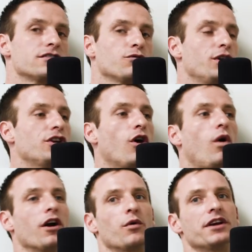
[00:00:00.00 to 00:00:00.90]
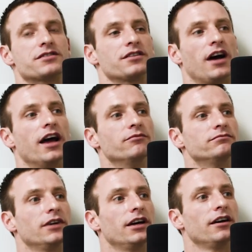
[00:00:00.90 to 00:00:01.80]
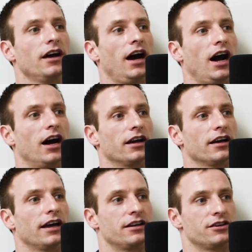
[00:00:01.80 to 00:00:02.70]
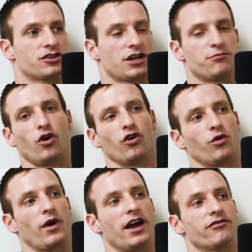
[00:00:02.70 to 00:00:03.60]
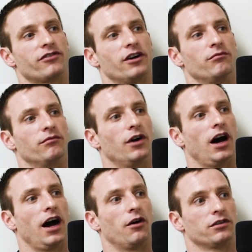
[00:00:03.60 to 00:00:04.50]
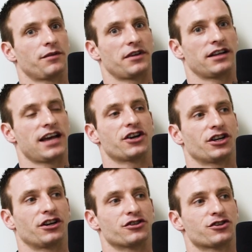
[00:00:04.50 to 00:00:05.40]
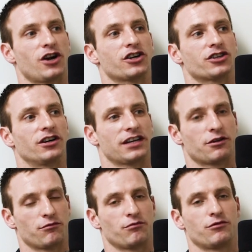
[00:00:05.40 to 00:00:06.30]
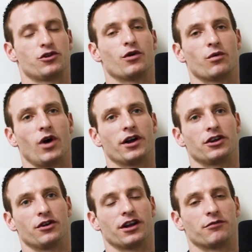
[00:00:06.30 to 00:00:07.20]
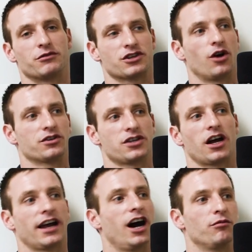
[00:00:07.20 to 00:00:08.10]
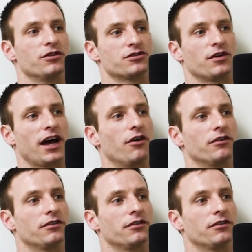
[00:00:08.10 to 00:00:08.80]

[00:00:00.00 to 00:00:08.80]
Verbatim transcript: we don't want to waste our time. Yeah, uh, and to just get pulled away from uh, something that's doing. actually gonna structure us. Like doing one unit in Muskoka is not gonna help us go down